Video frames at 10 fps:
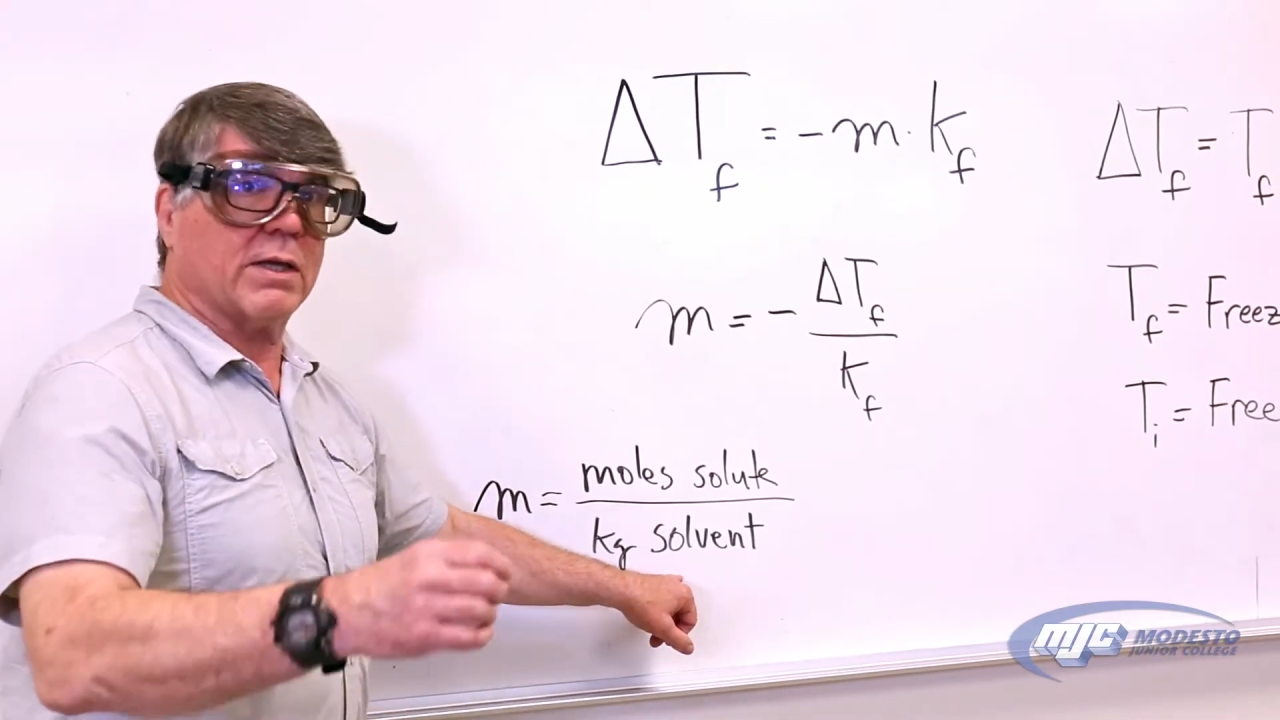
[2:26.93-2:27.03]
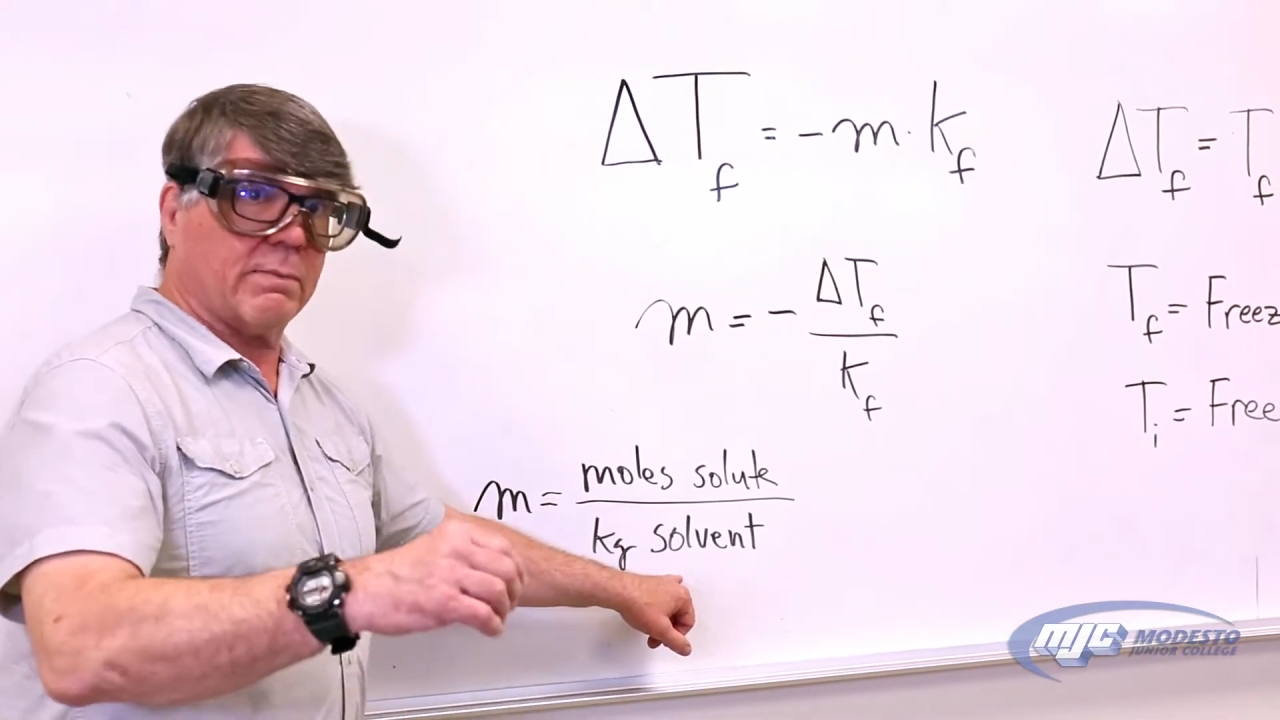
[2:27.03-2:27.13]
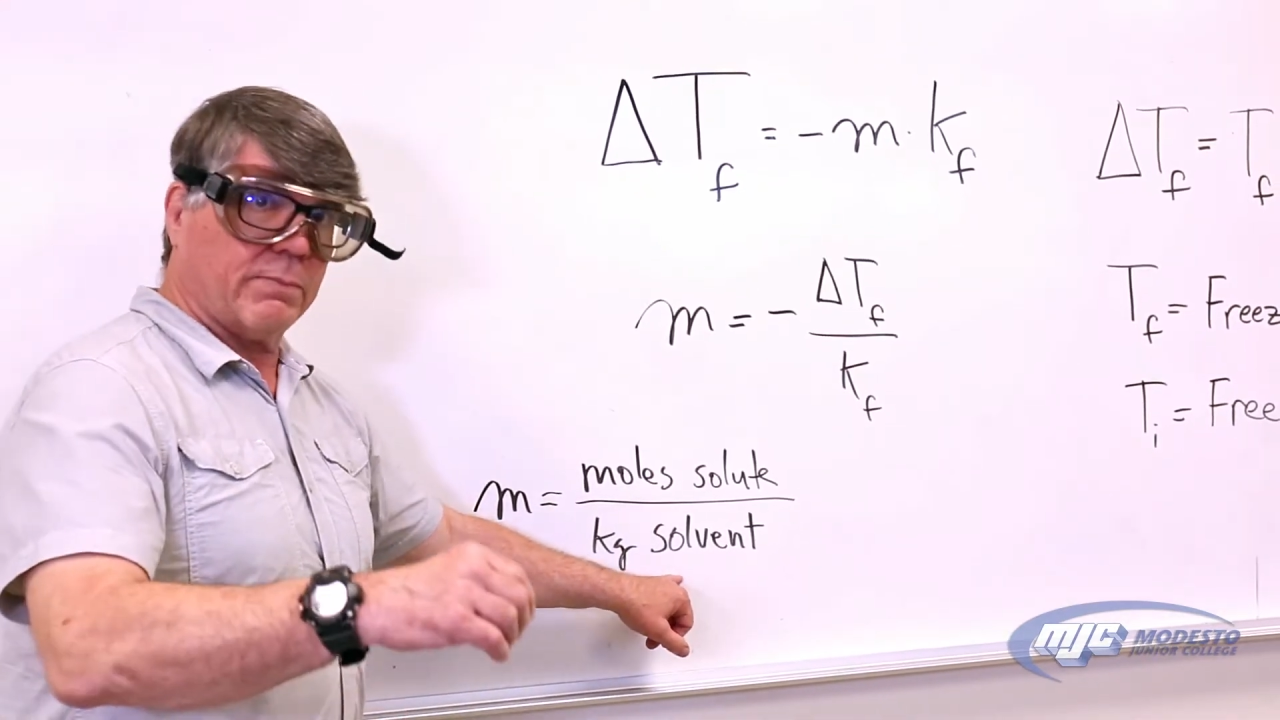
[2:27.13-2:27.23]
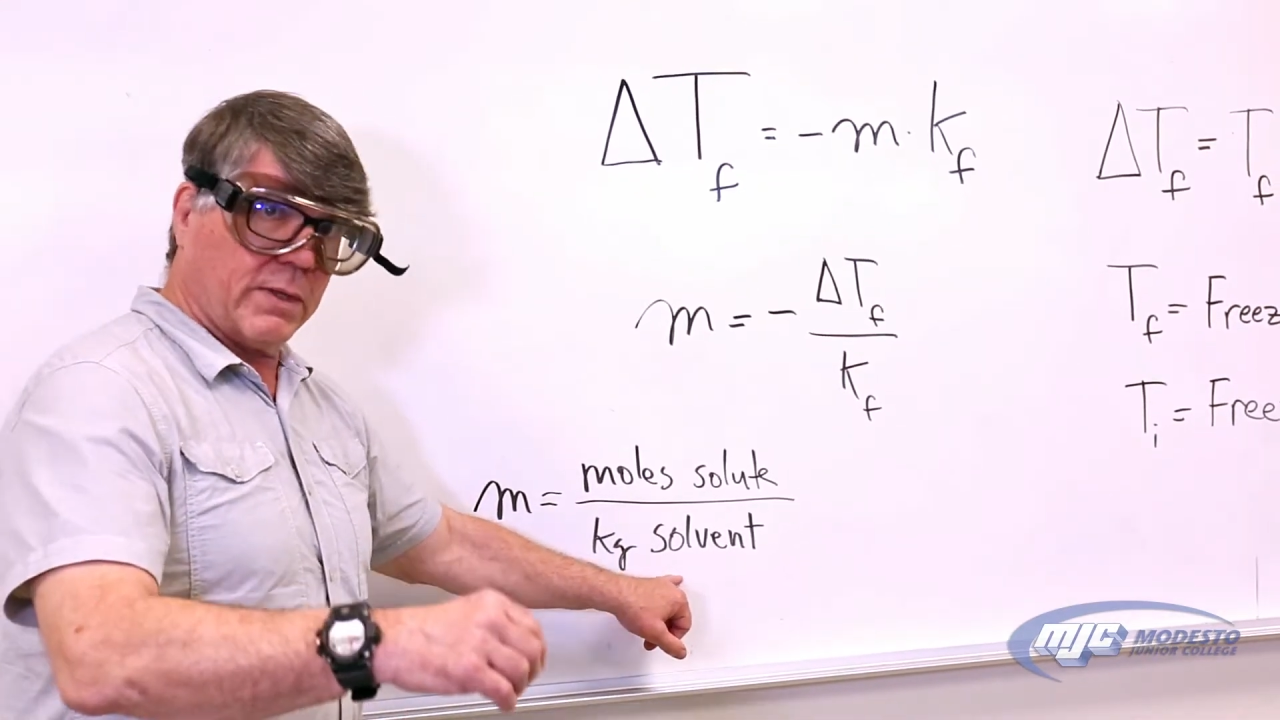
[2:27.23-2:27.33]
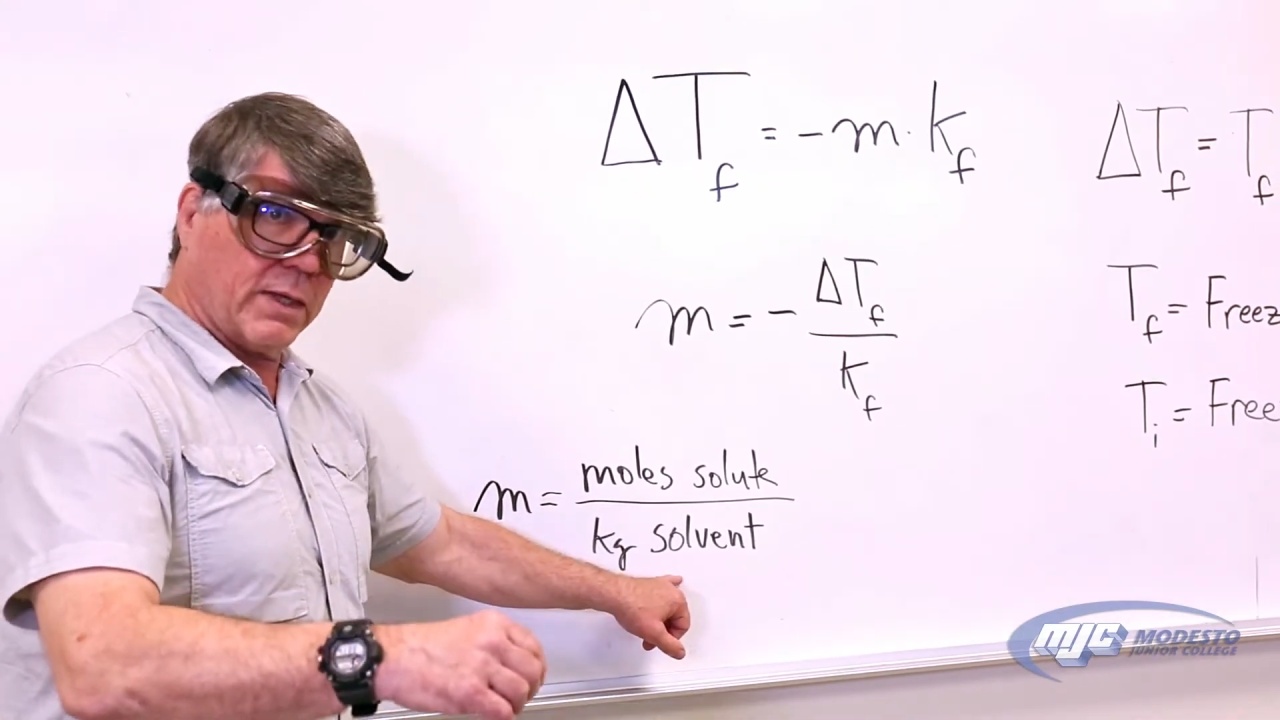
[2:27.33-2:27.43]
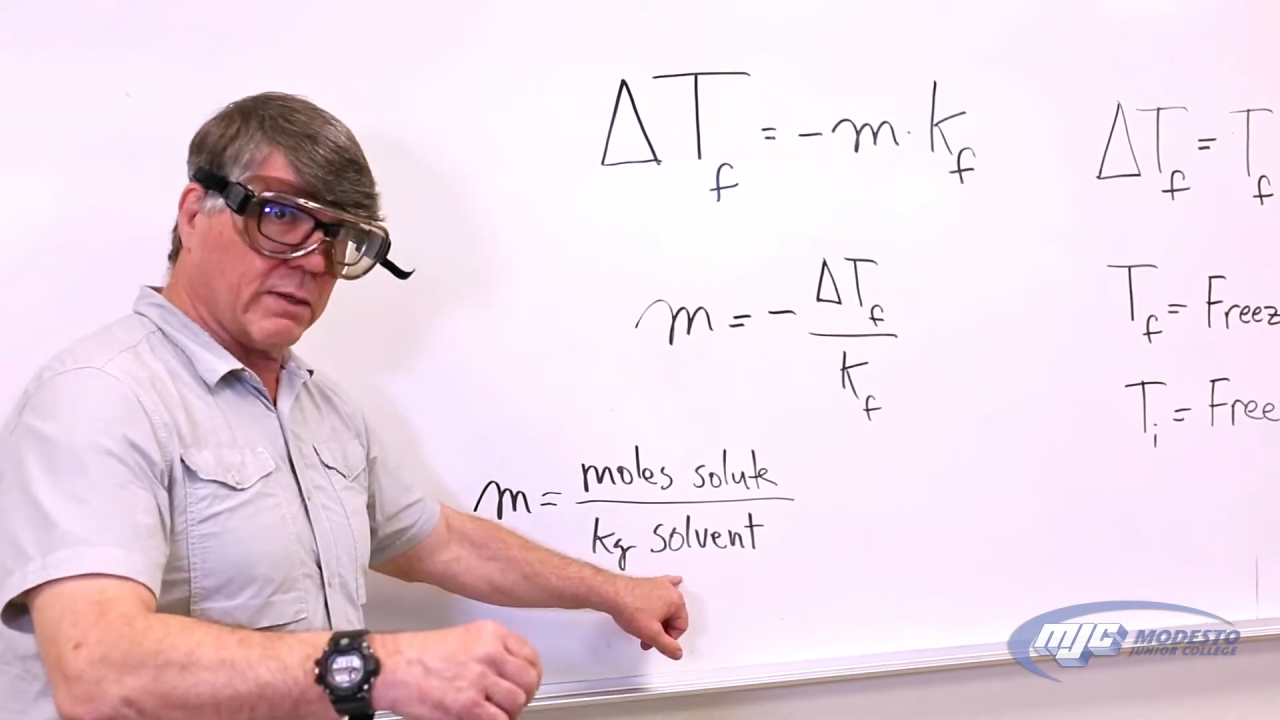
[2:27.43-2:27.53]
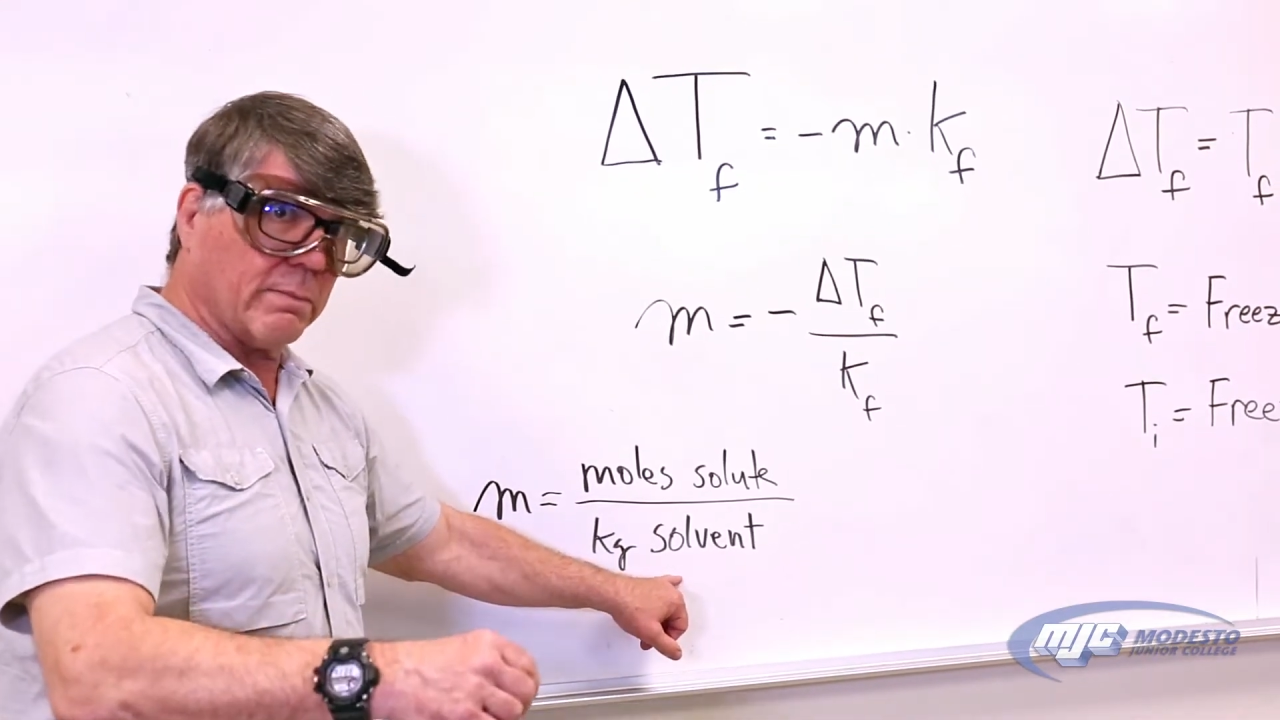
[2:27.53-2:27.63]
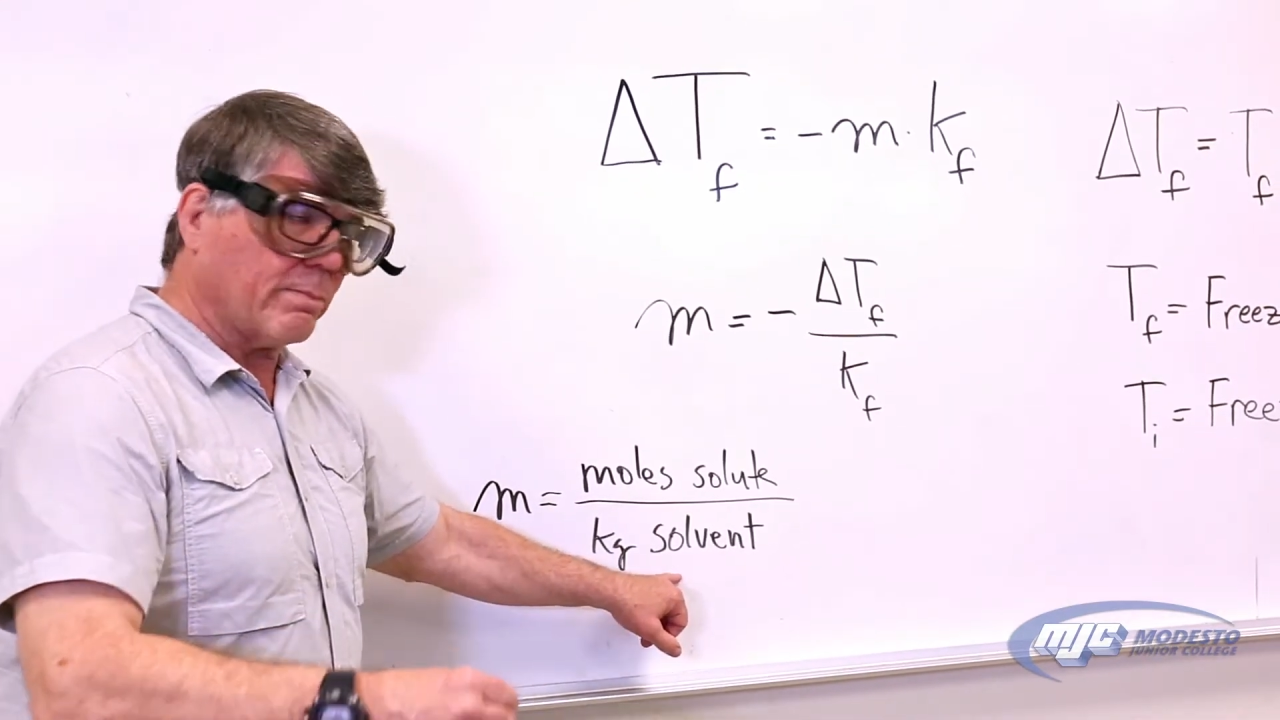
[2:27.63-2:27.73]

it in.